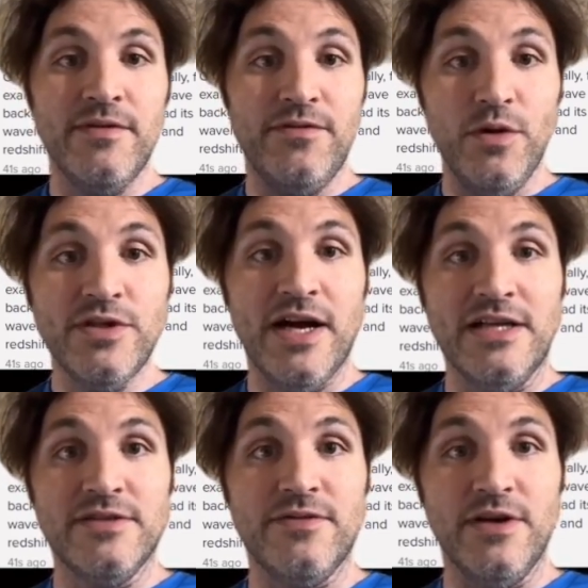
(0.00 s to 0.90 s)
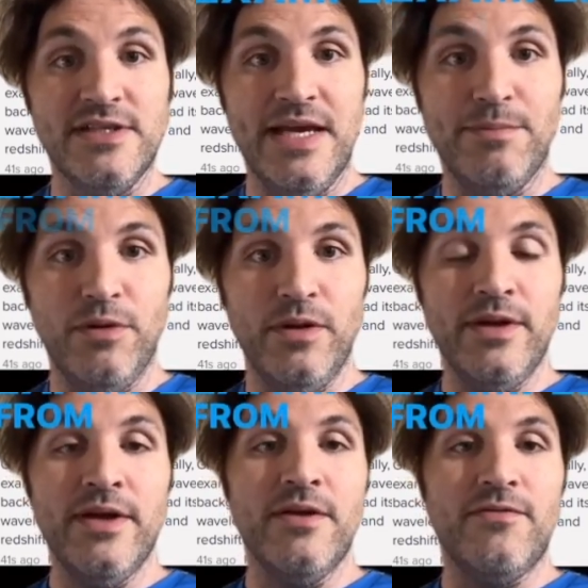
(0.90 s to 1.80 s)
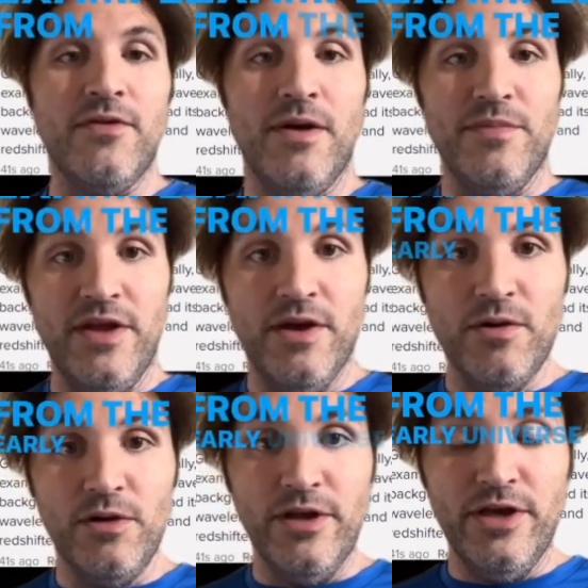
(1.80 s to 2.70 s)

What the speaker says: Photons, for example, from the early